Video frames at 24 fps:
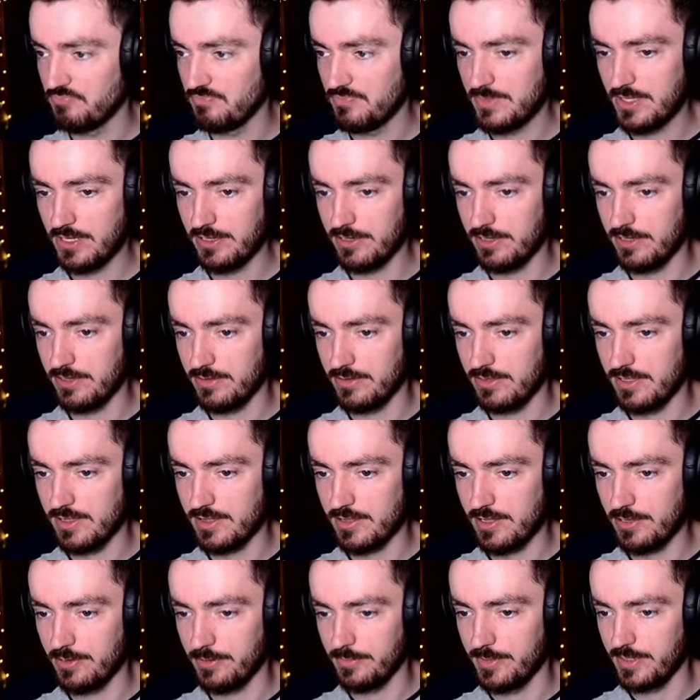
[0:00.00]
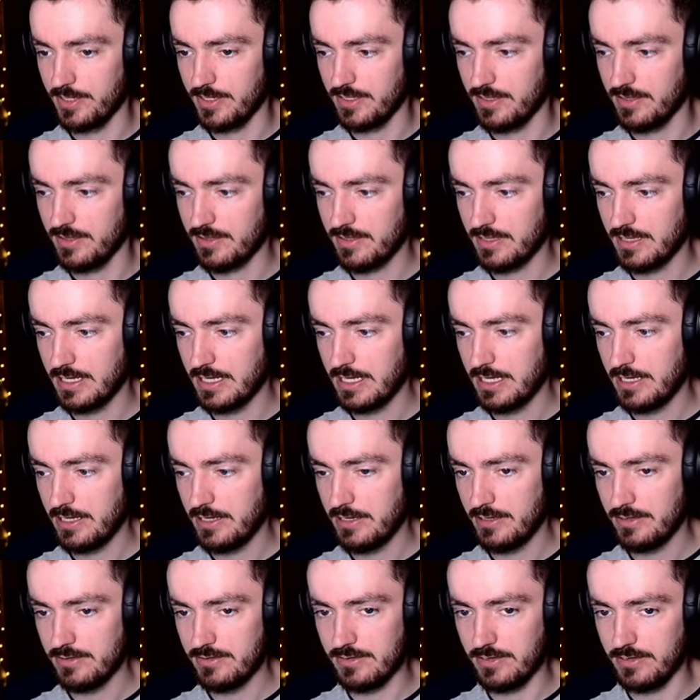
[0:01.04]
Don't know who this gentleman is.
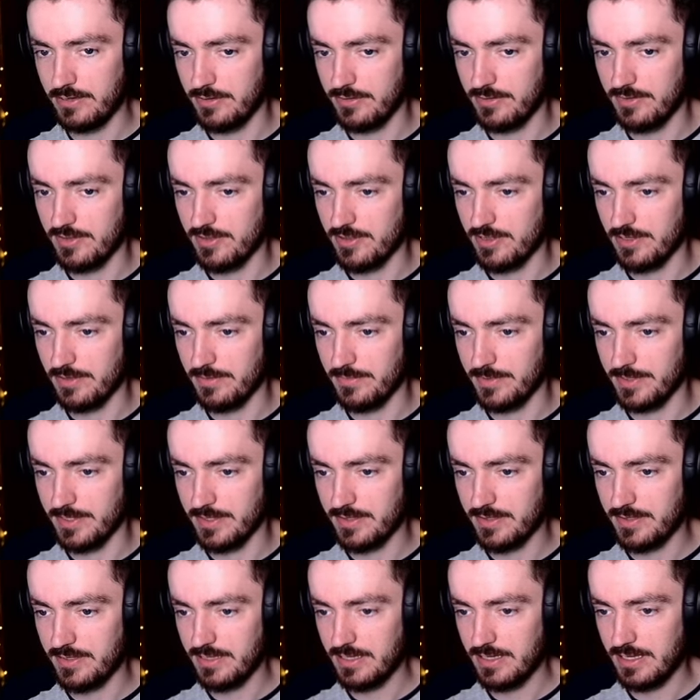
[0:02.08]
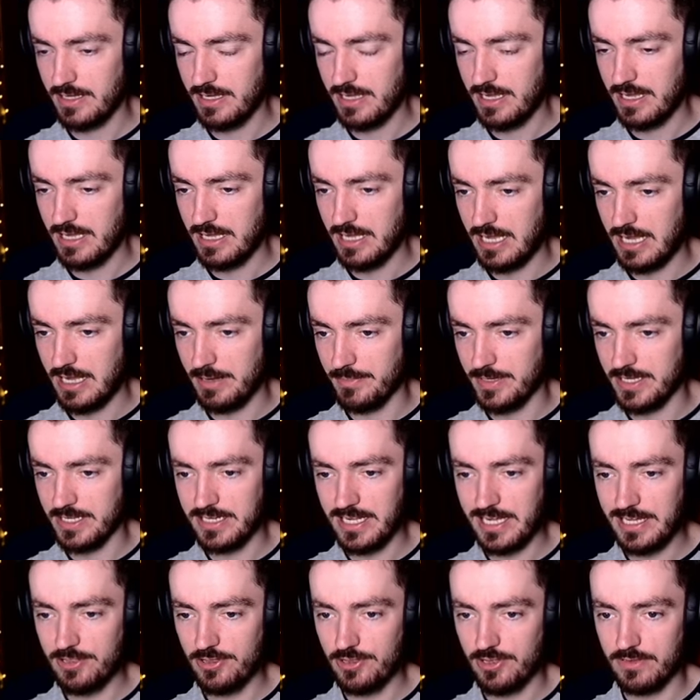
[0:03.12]
Don't know who this gentleman is. I mean,
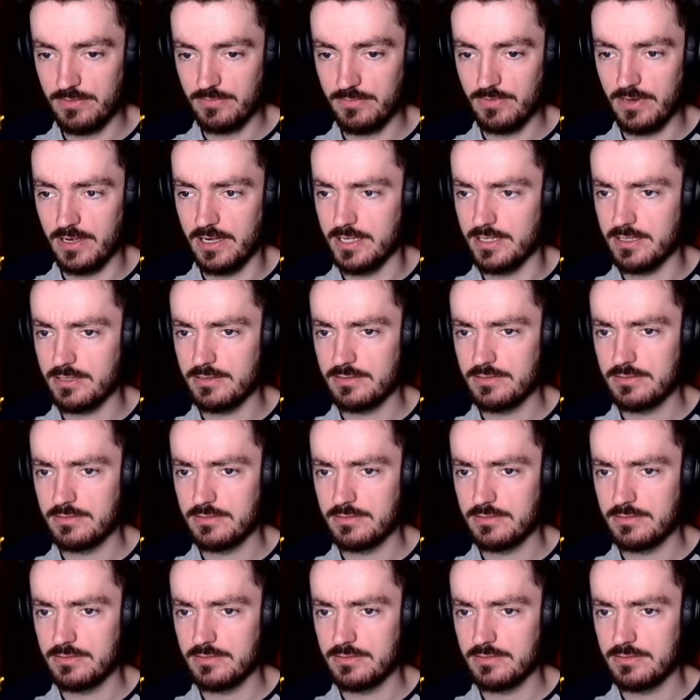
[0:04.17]
actually, right.